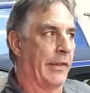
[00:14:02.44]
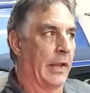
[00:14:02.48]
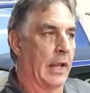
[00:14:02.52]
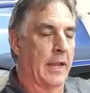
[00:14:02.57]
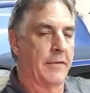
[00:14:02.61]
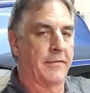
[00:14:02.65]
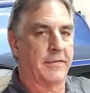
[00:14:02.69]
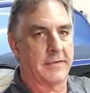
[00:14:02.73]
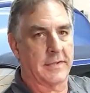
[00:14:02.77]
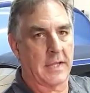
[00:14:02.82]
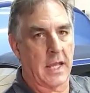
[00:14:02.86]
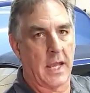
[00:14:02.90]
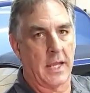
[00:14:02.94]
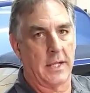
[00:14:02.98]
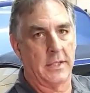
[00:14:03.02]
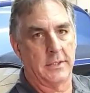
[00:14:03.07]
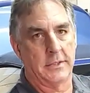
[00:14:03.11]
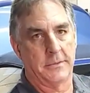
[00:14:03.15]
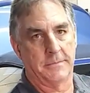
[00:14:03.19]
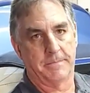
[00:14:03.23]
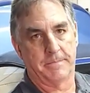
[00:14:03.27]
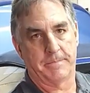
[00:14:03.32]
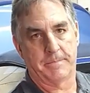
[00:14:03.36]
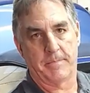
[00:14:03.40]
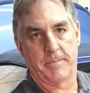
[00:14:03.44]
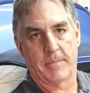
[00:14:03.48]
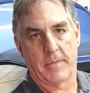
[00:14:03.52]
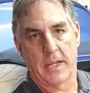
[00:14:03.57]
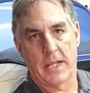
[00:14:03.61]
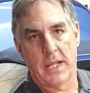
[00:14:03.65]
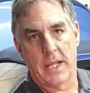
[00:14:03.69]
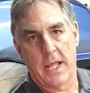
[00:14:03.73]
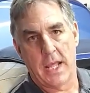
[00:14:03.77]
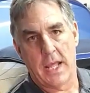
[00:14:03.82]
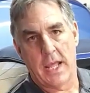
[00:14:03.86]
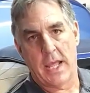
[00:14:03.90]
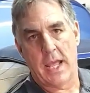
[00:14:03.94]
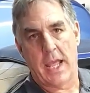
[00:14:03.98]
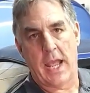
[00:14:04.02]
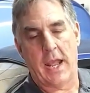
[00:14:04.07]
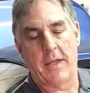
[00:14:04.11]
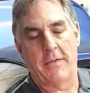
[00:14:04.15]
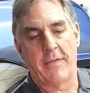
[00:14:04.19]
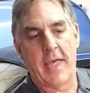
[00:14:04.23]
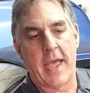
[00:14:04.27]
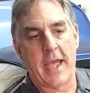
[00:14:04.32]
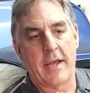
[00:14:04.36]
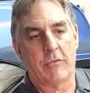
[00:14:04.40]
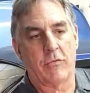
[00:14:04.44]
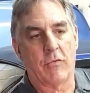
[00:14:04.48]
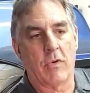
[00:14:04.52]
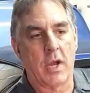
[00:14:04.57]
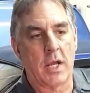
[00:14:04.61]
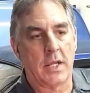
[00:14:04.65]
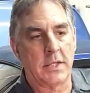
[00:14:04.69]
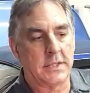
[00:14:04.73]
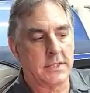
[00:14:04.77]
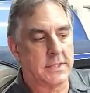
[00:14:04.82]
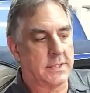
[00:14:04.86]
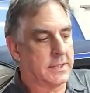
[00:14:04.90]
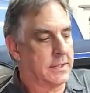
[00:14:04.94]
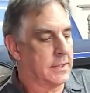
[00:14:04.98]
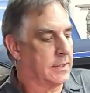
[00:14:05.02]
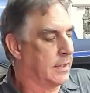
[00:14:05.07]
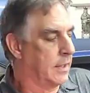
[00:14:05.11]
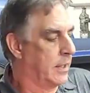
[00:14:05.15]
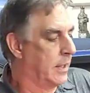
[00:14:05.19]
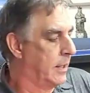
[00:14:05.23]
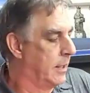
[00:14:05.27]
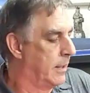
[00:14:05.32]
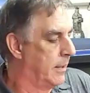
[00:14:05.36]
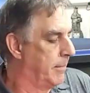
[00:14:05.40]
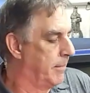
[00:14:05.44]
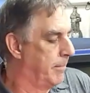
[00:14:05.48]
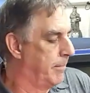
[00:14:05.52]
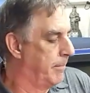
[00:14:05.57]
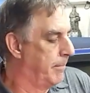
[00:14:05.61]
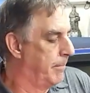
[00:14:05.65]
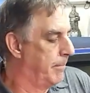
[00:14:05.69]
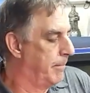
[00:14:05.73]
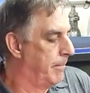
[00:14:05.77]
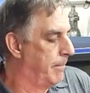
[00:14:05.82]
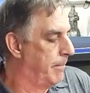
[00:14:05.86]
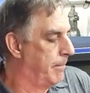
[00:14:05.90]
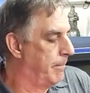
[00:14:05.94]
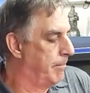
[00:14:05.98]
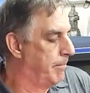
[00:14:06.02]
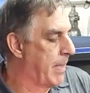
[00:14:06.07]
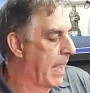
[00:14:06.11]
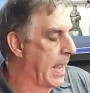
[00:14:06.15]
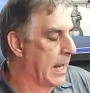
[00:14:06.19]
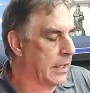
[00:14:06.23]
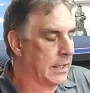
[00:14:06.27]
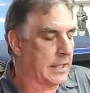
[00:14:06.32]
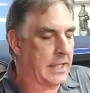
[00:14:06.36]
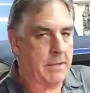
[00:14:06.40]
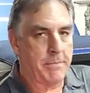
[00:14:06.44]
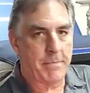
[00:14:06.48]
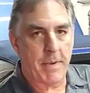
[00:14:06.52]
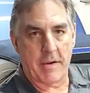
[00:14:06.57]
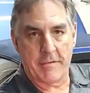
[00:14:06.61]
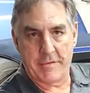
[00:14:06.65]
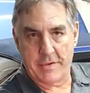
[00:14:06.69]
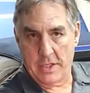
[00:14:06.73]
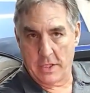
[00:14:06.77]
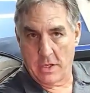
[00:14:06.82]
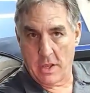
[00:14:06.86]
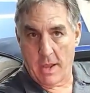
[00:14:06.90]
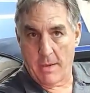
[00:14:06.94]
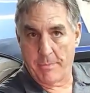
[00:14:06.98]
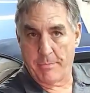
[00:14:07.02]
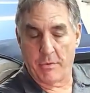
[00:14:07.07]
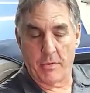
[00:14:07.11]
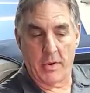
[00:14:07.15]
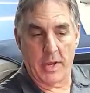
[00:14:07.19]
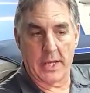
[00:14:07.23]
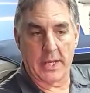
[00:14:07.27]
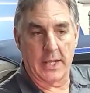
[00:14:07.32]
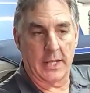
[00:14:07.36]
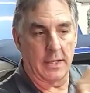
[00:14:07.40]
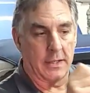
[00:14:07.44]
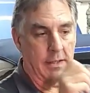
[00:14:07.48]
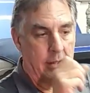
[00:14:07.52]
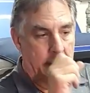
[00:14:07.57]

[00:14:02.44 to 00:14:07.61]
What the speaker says: the left side. And that runs, that'll keep everything operating.